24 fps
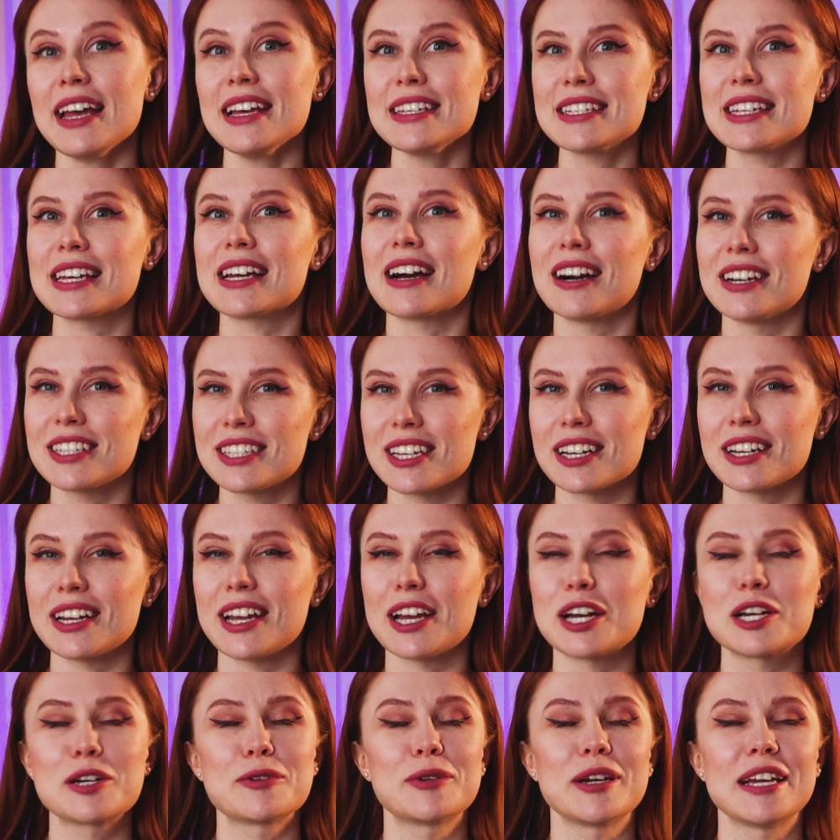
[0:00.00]
as a Qatar
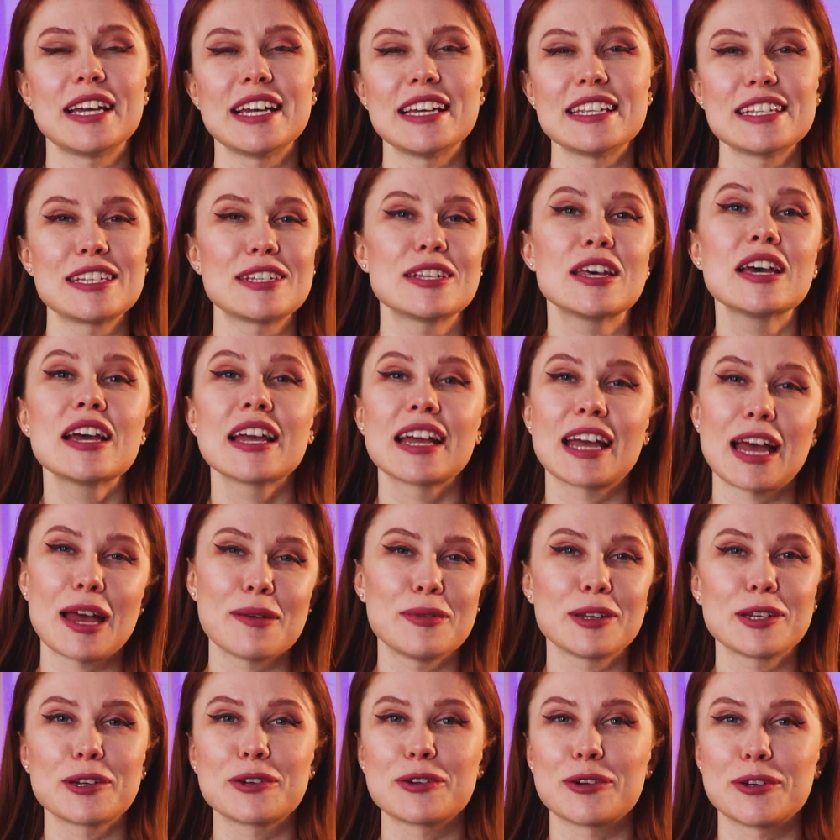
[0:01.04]
Airways
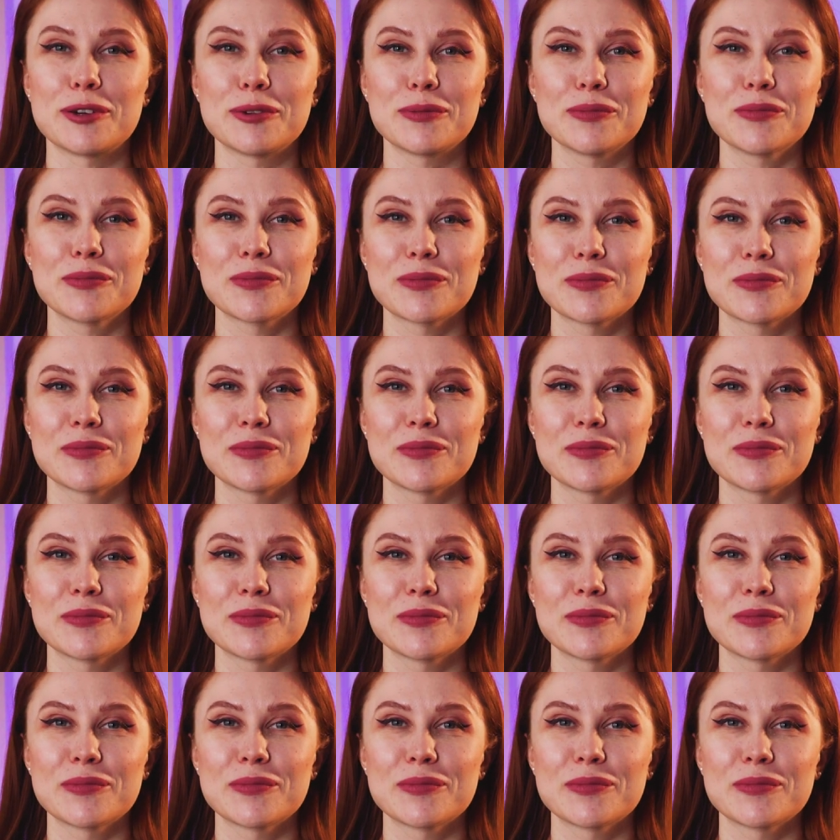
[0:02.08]
cabin crew.